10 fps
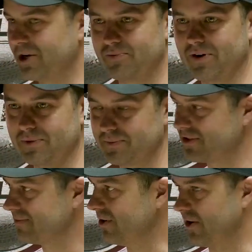No
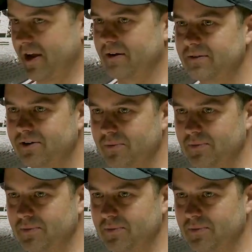problems. Not out.